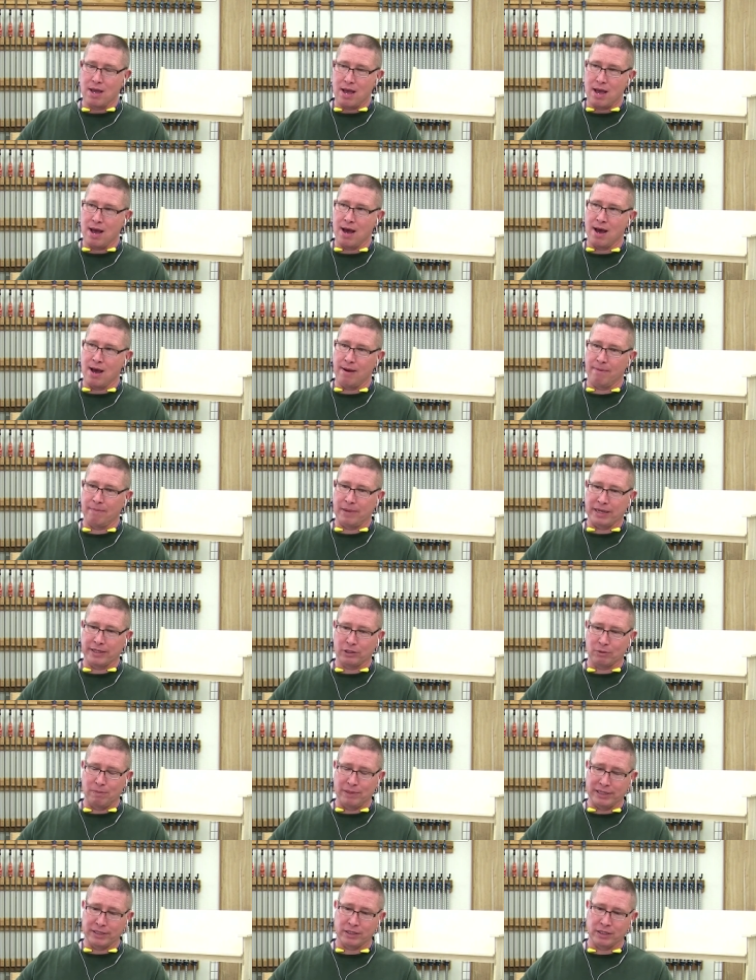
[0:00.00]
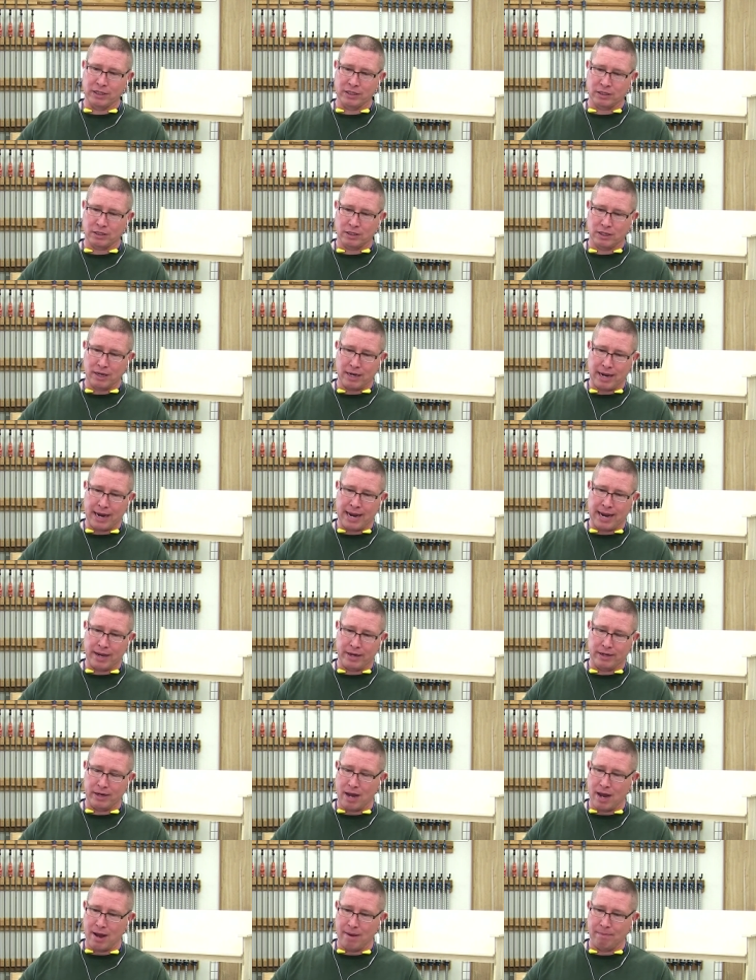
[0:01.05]
um, as a business,
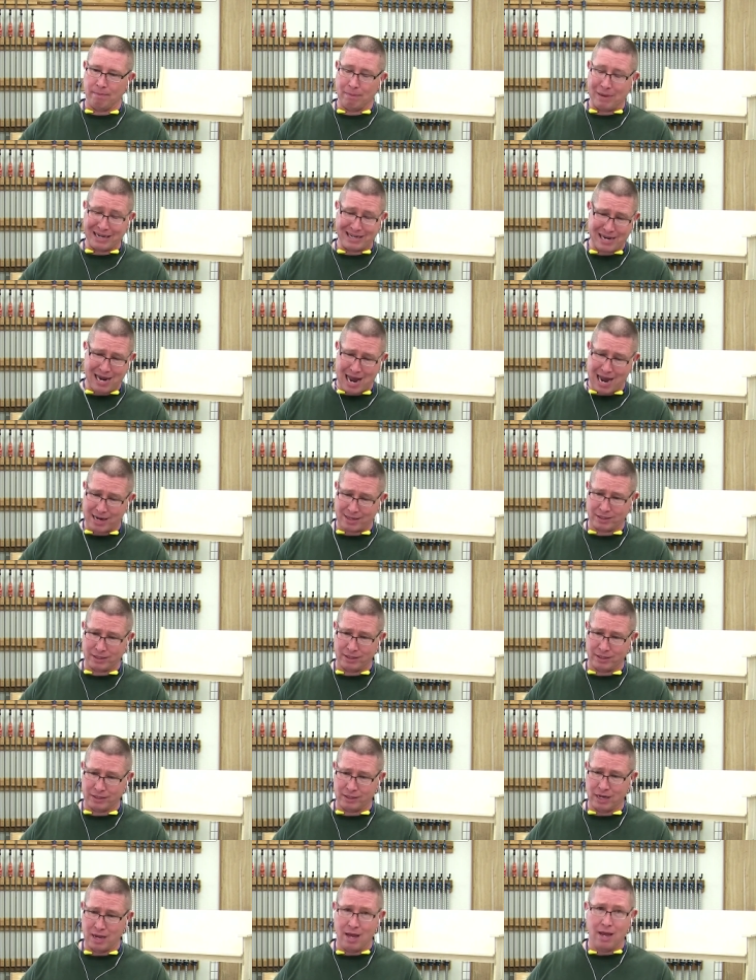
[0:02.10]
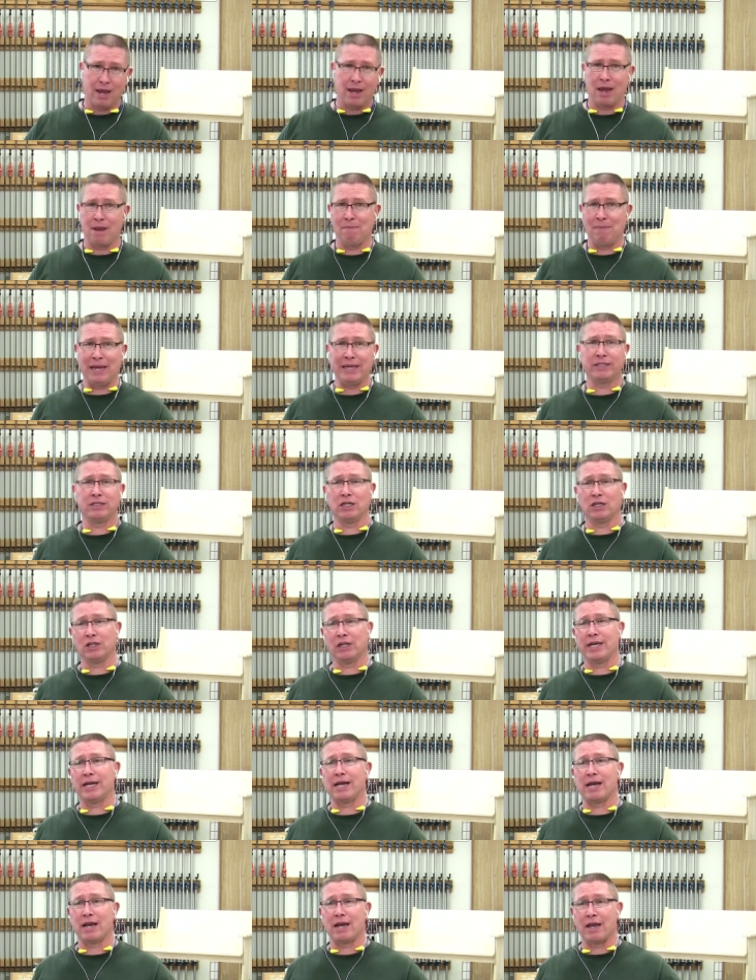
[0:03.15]
and um, my taxes. And
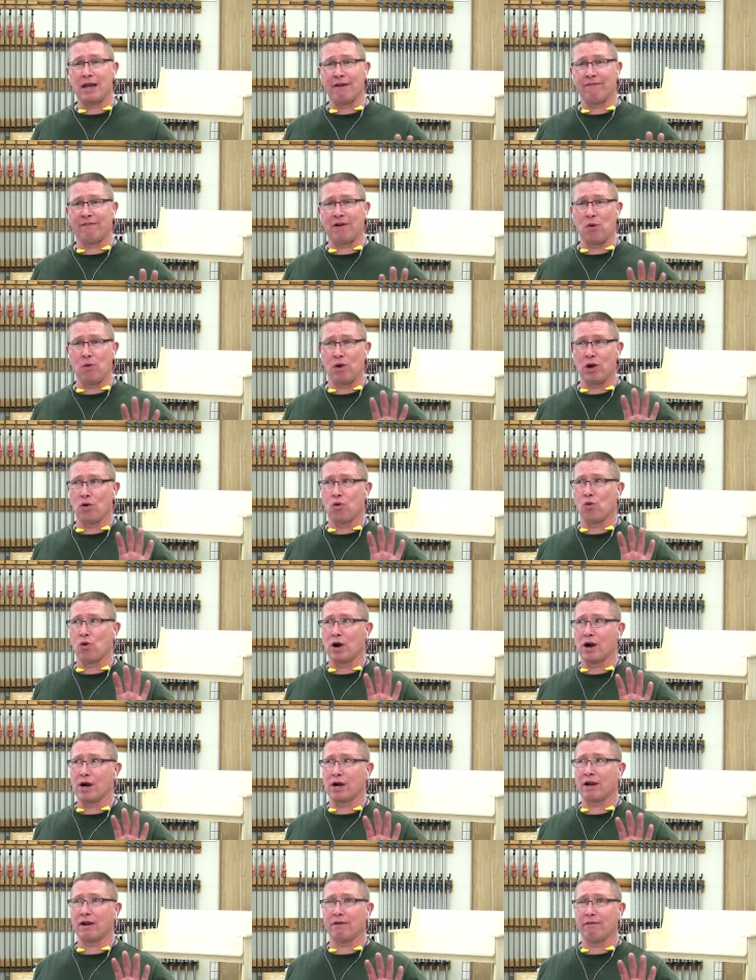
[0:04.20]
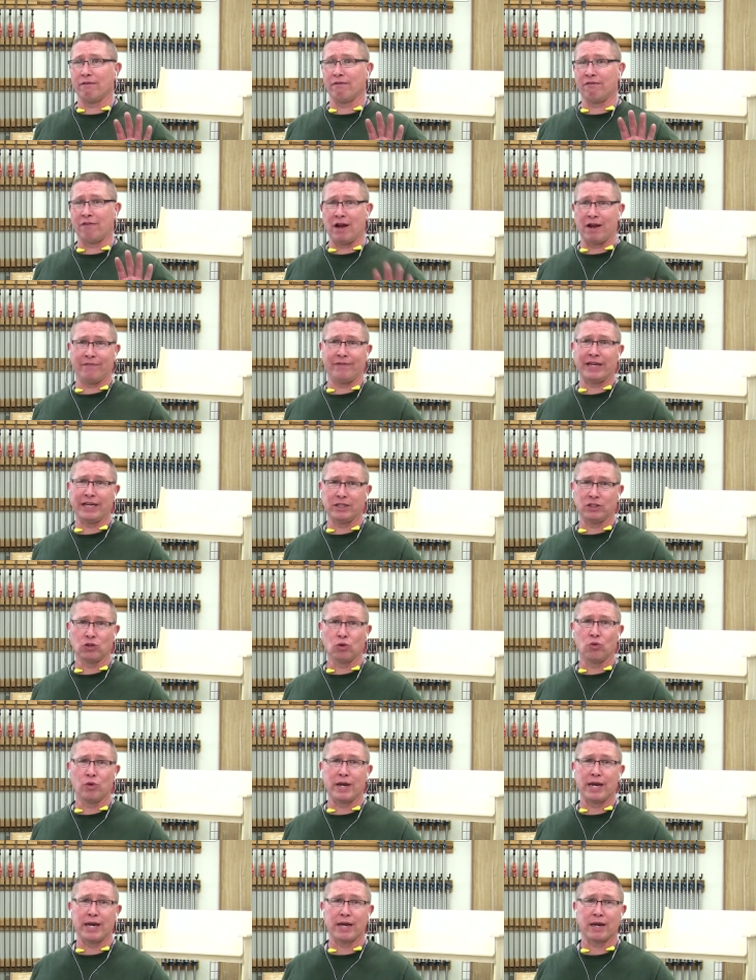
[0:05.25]
basically, if I want to work five days a
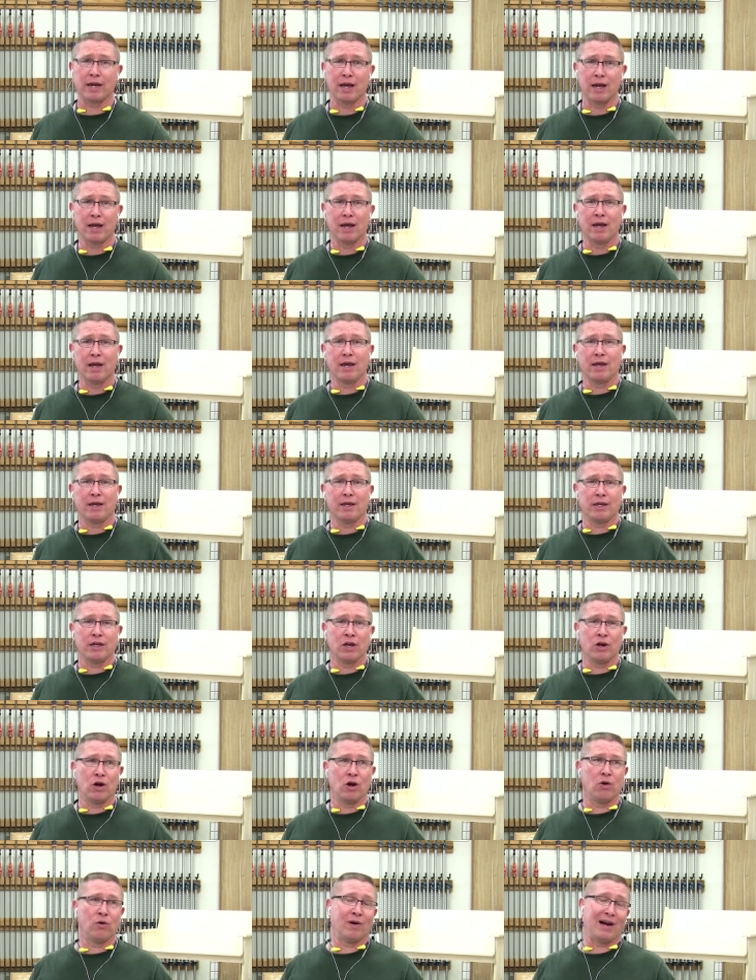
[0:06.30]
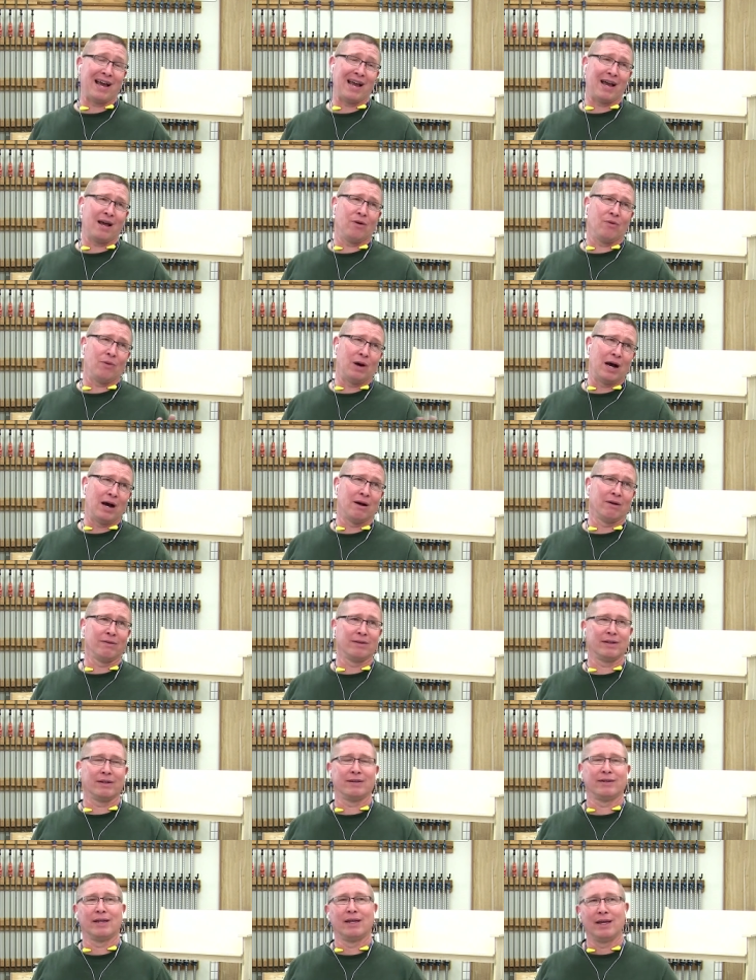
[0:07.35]
week, you know, I,
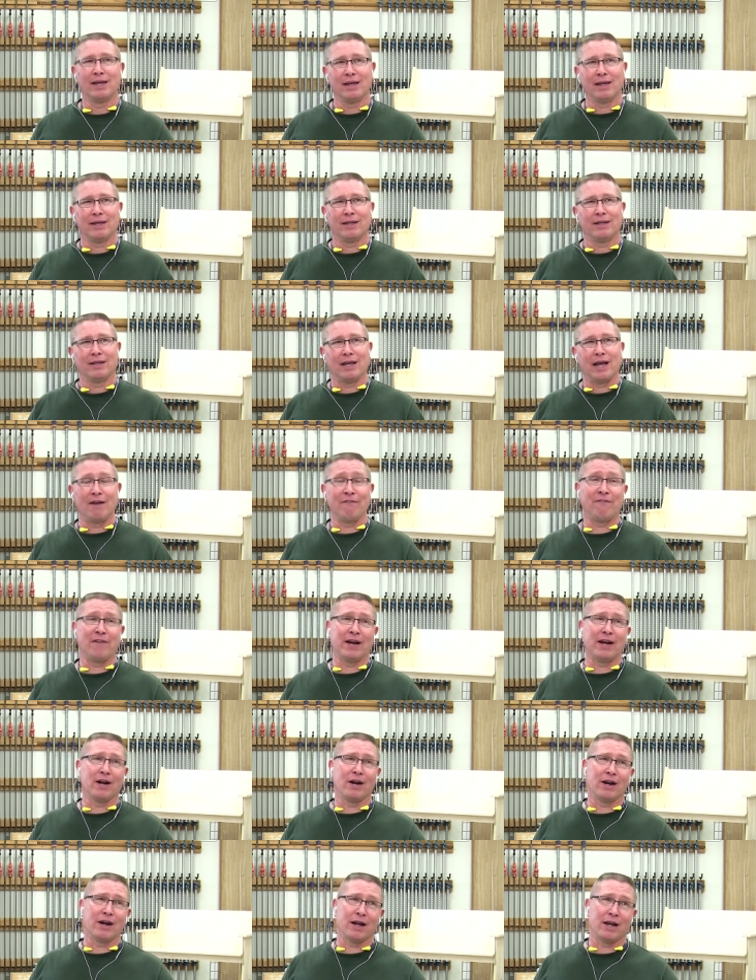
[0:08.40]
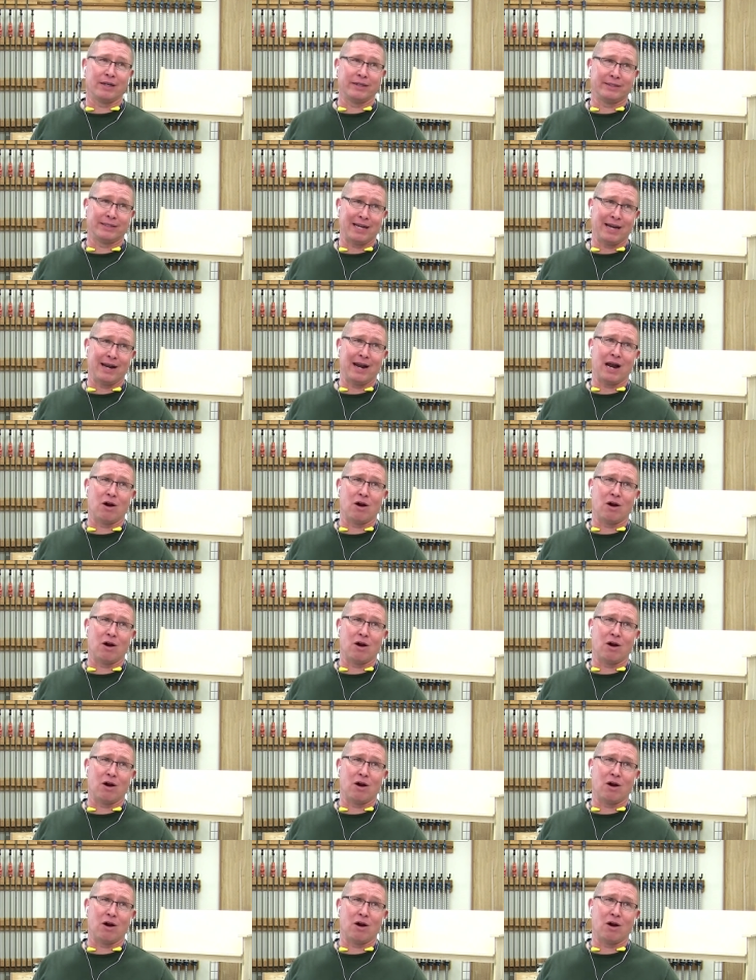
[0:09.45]
well, I figure it on 10